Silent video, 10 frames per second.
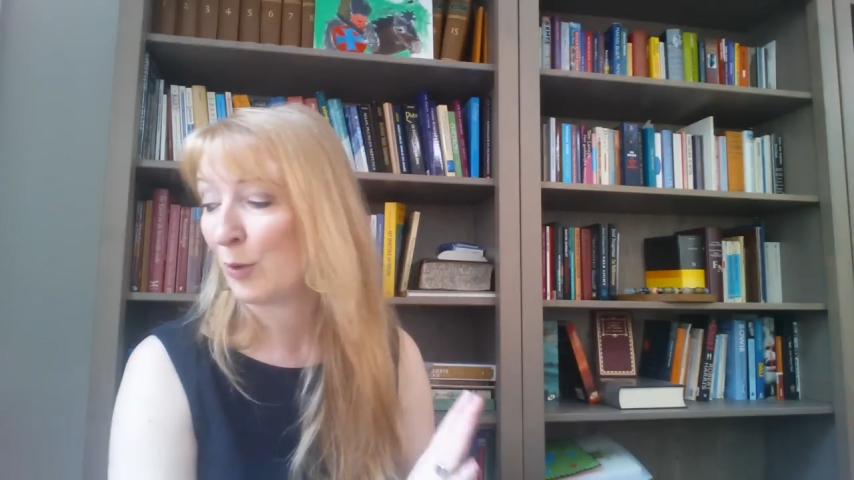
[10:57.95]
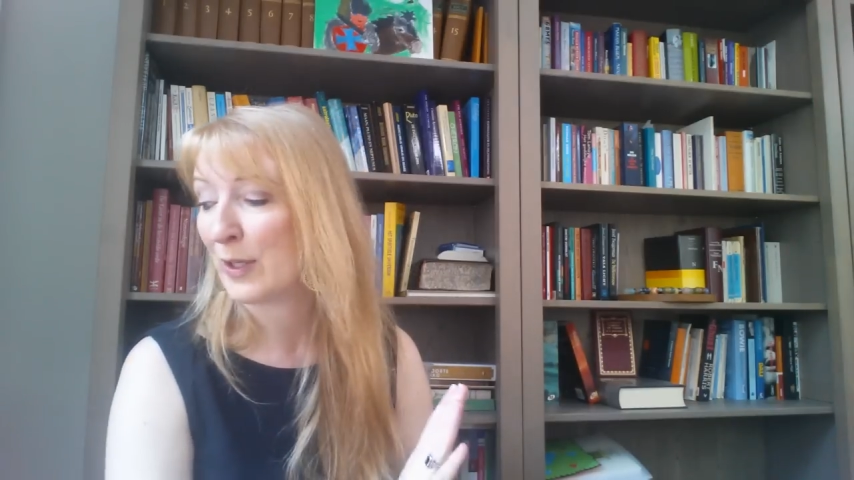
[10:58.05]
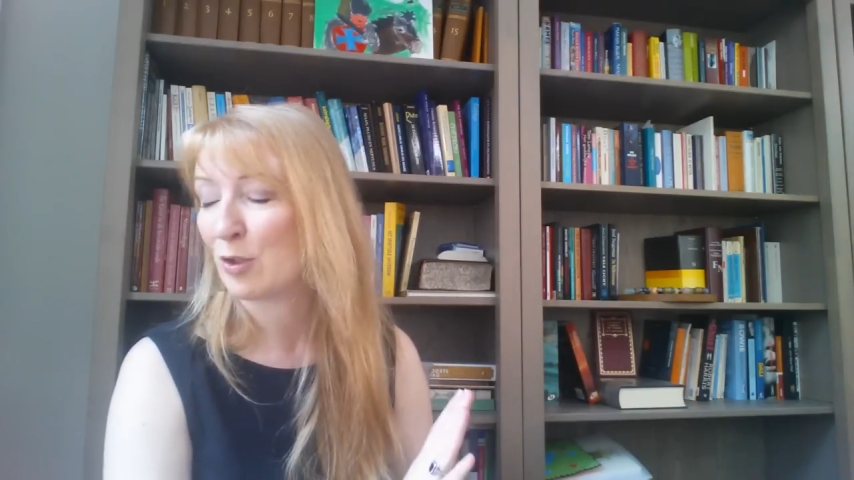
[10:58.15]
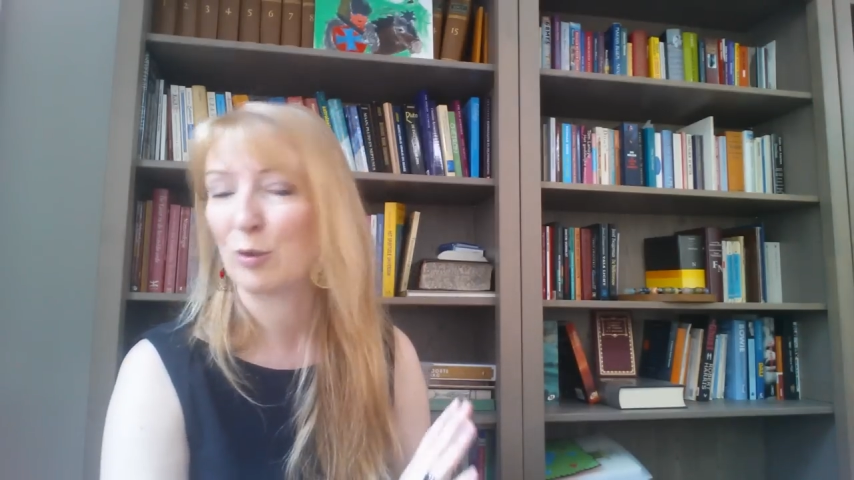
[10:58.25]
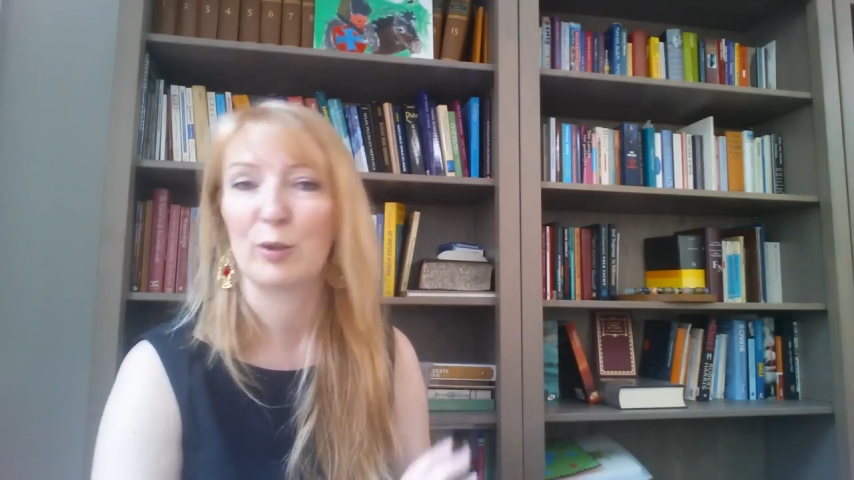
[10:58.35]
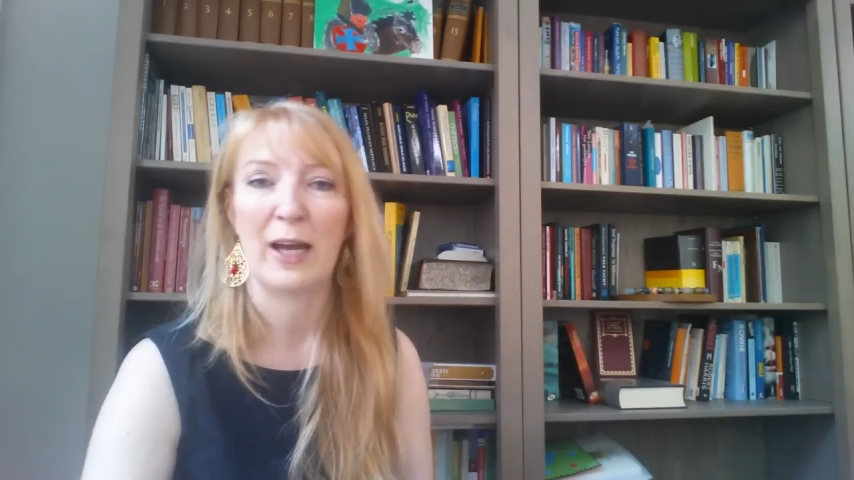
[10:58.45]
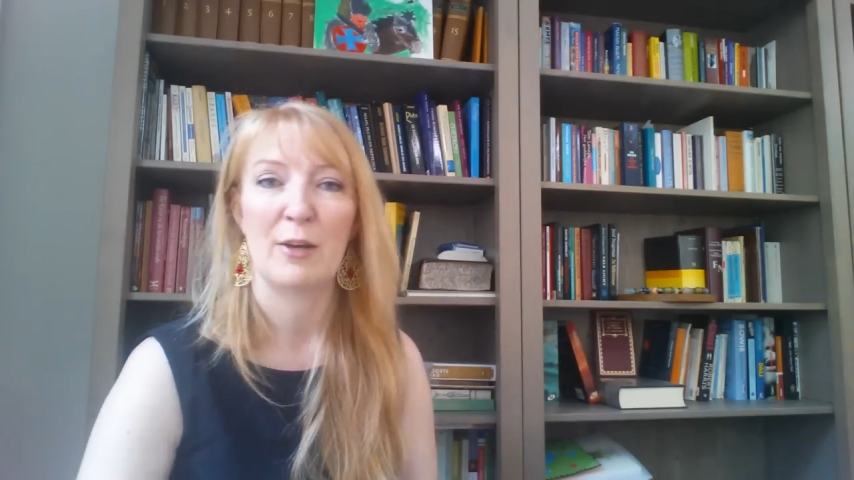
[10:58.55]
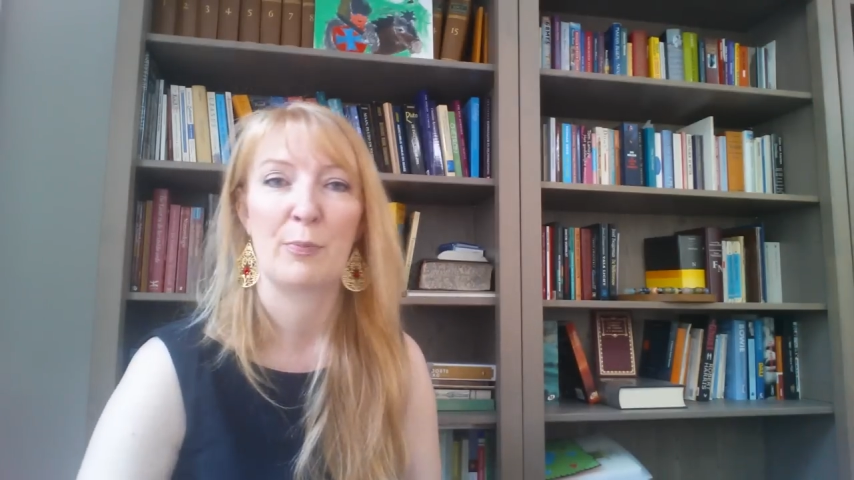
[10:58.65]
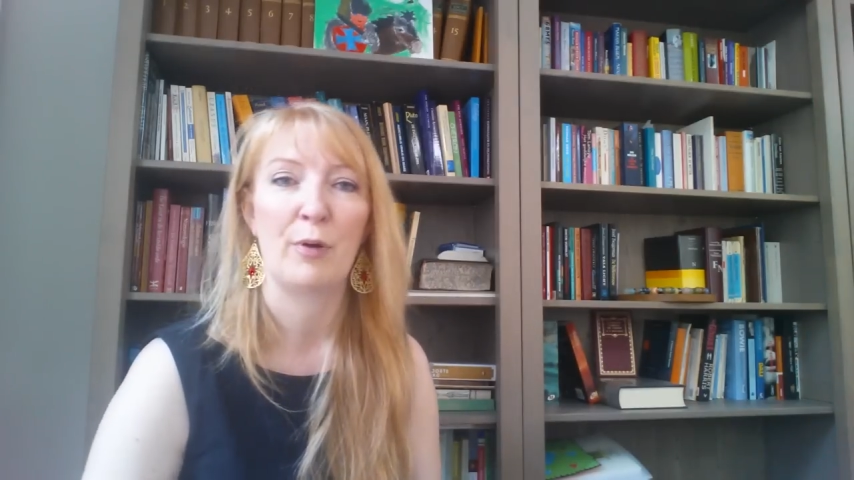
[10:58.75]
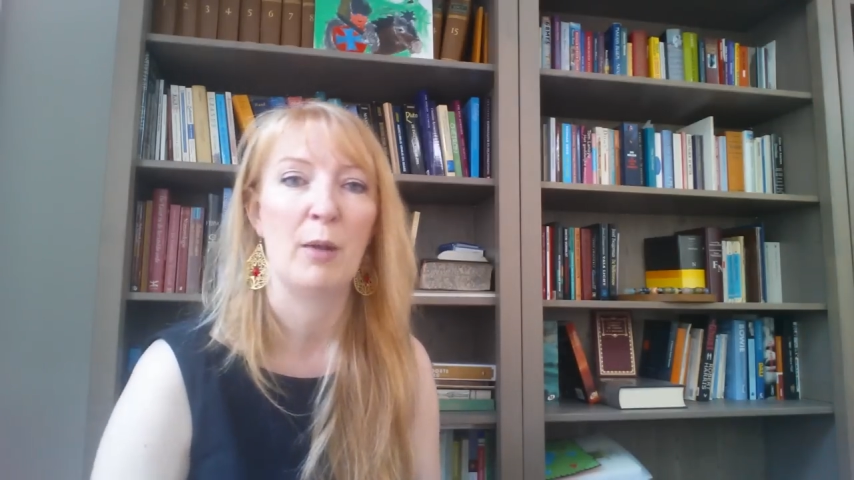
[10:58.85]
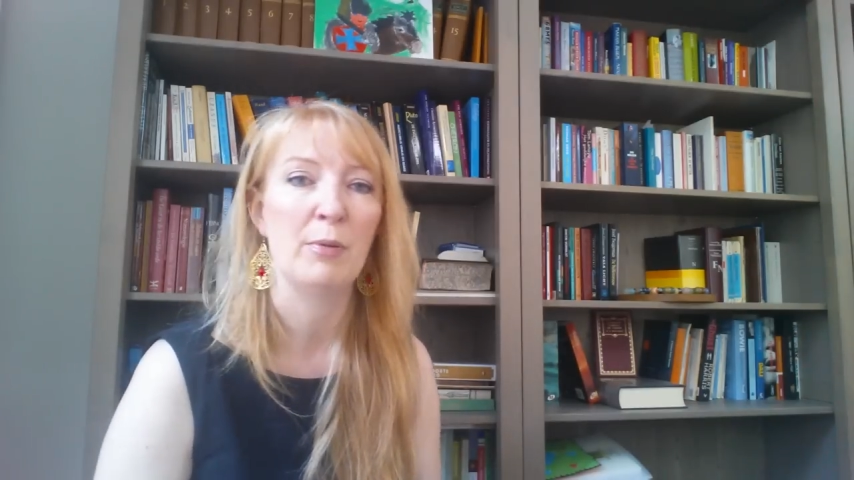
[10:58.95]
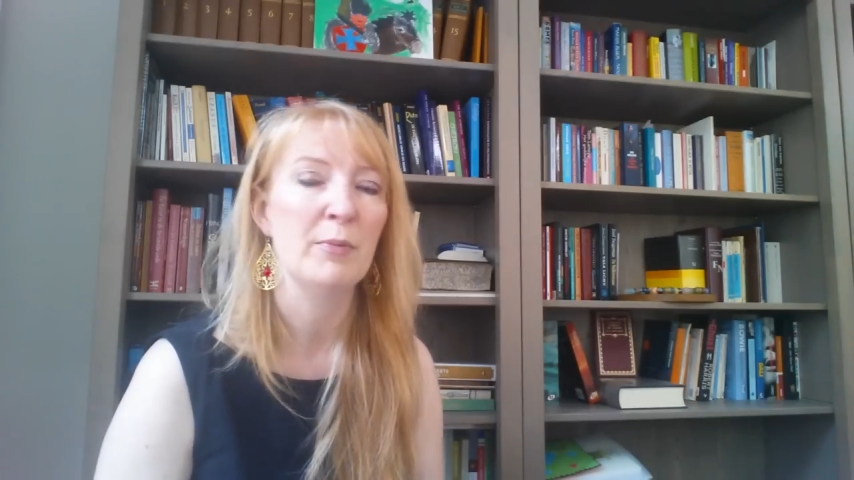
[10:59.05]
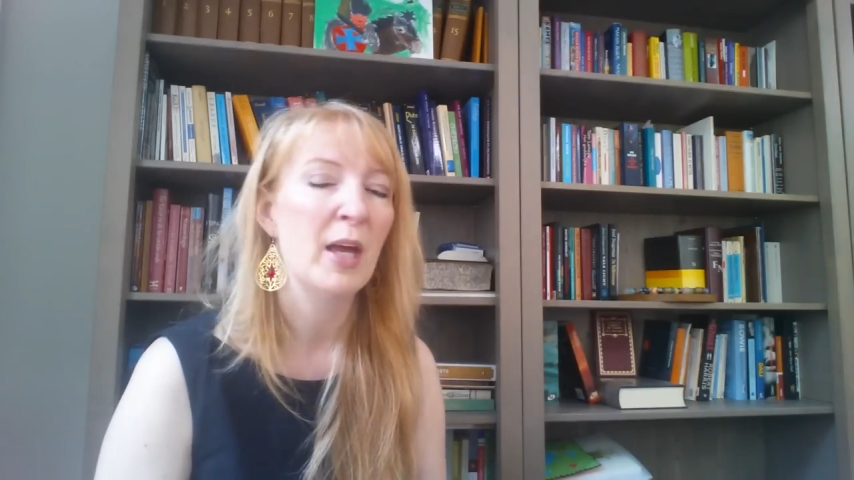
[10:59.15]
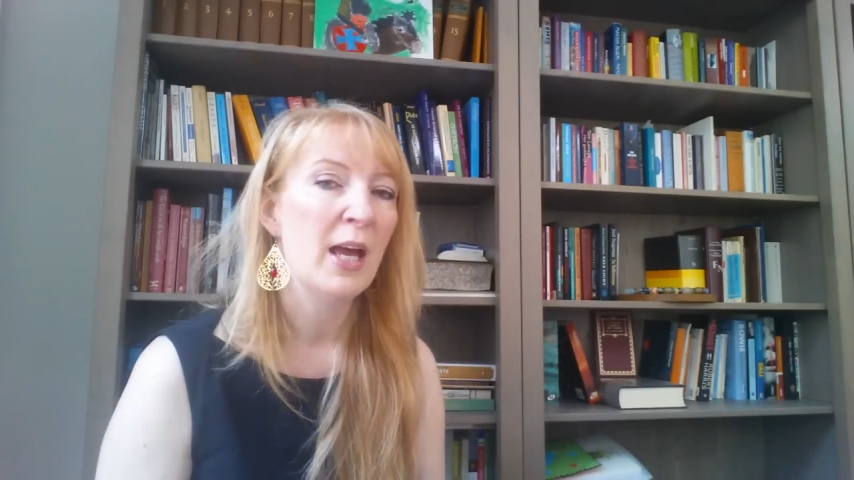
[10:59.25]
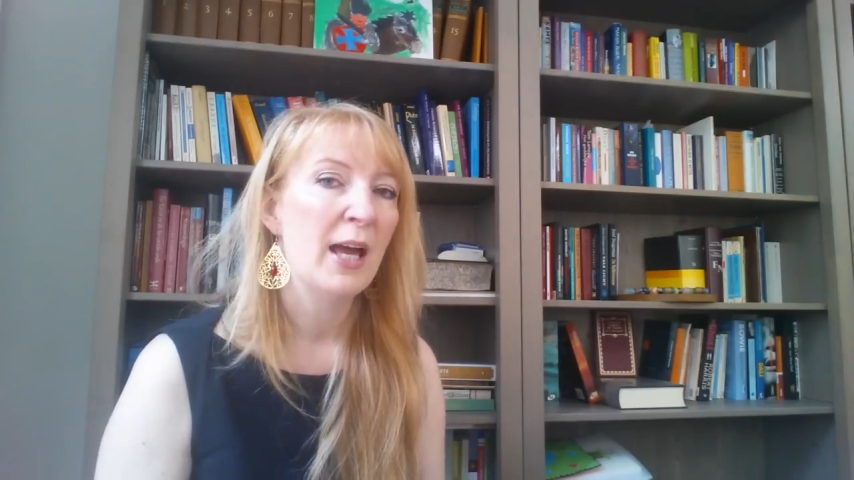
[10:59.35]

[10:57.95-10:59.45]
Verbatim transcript: going to look at the problem,